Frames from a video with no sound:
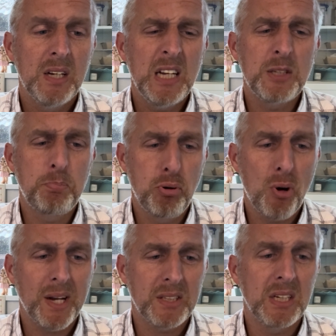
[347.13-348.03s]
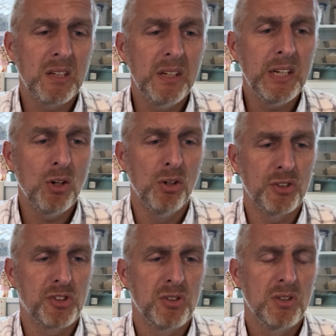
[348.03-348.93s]
It's practically
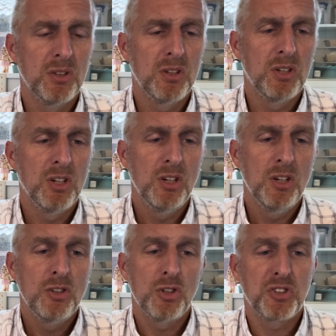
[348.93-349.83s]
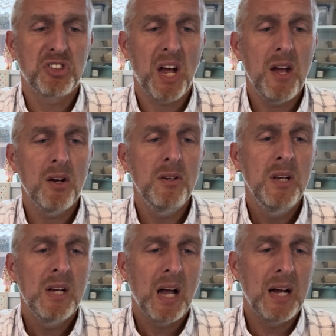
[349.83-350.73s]
yours. So Sihon
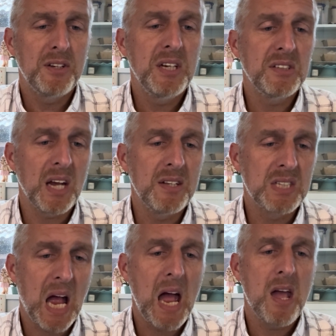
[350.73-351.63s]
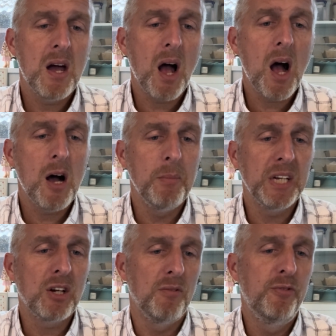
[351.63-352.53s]
and his entire army
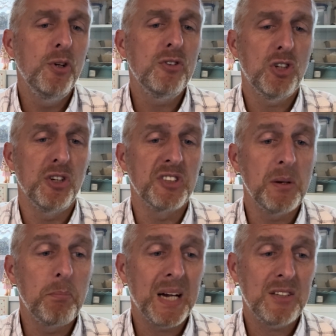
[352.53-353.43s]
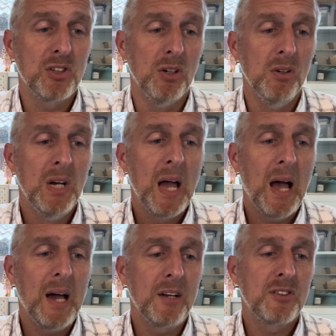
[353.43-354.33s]
confronted us in battle
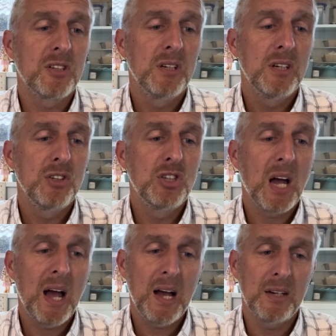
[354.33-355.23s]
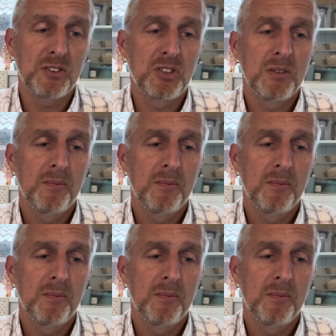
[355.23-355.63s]
at Jahaz.